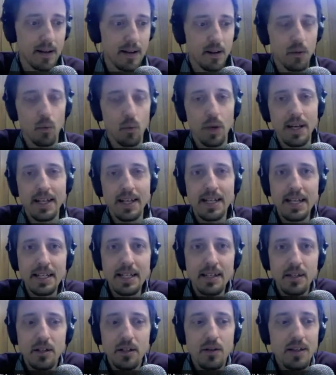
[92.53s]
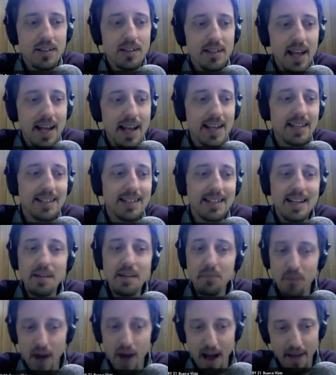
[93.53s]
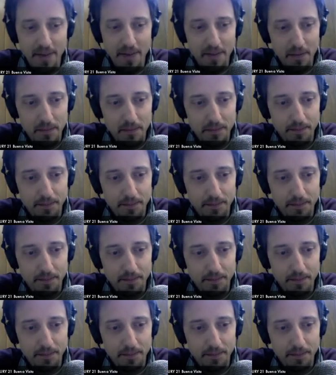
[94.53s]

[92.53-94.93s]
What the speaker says: What you need to do is take a deep breath